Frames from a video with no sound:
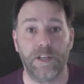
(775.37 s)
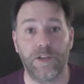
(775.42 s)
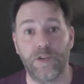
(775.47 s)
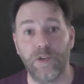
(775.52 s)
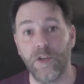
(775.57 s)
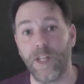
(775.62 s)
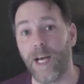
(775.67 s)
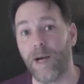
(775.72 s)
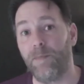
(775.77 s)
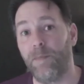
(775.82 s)

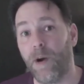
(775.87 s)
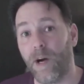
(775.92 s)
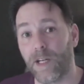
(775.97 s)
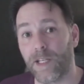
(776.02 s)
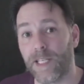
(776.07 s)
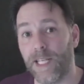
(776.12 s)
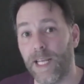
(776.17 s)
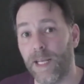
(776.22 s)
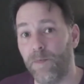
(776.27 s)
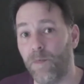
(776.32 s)
Do that
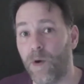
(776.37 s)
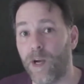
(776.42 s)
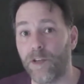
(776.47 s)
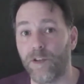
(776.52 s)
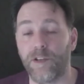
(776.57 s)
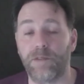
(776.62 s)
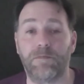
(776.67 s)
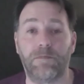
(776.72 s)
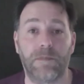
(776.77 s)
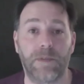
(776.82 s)
part-time while
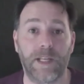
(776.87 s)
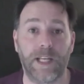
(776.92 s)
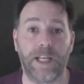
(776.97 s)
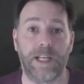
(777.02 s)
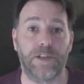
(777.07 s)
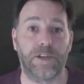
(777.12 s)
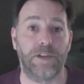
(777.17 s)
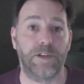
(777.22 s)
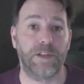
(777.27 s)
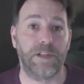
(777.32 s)
you're kind
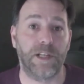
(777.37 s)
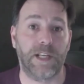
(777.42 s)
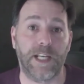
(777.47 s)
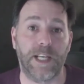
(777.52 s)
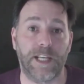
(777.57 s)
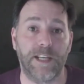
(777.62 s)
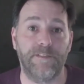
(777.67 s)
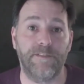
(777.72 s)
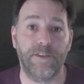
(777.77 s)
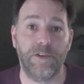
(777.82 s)
of doing your
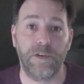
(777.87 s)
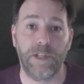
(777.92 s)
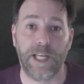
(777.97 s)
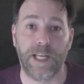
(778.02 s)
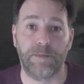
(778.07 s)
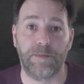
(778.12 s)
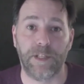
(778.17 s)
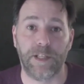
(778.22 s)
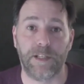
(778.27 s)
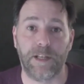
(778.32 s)
career
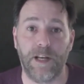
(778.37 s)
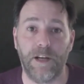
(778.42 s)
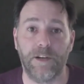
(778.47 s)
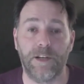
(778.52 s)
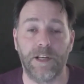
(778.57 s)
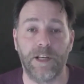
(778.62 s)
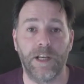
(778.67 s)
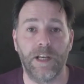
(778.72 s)
full-time just now.